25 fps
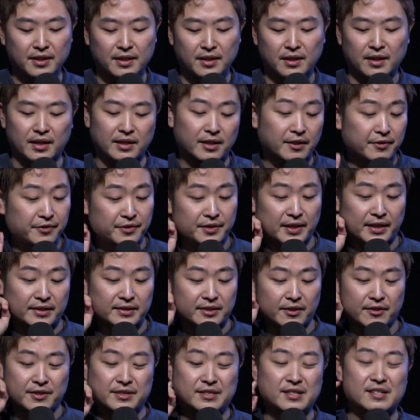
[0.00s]
And I feel like
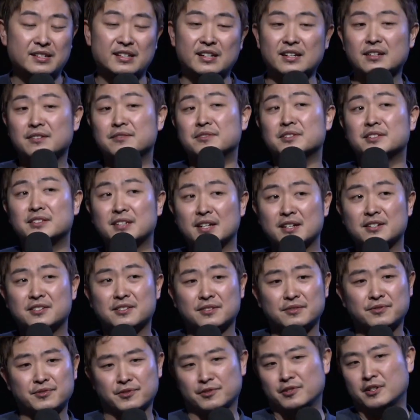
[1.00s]
there is an invitation
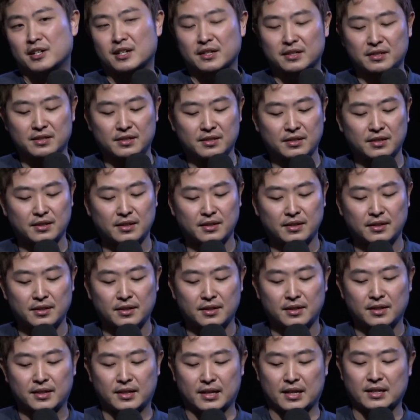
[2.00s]
for us
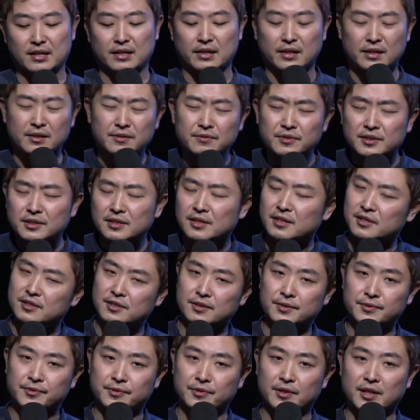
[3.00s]

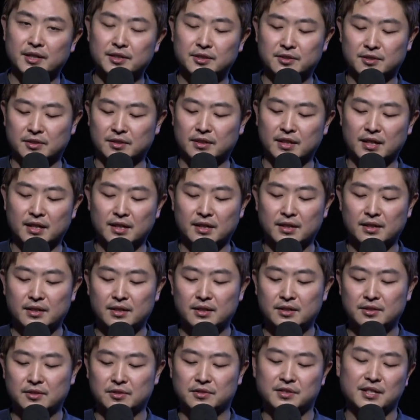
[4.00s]
today
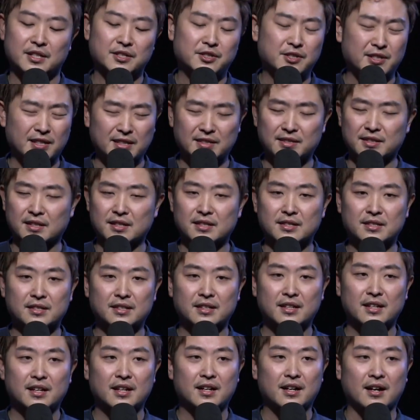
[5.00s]
to say, Jesus,
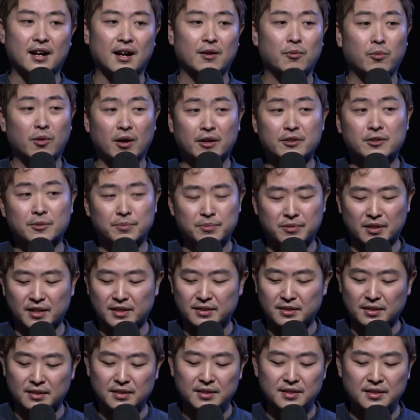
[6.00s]
I want your
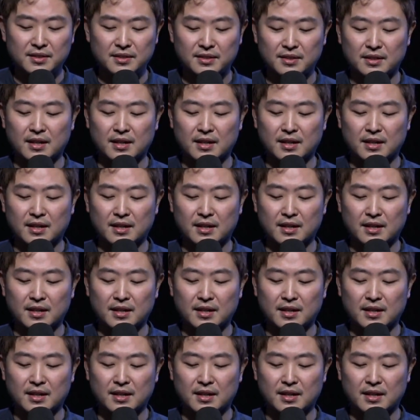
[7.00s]
presence.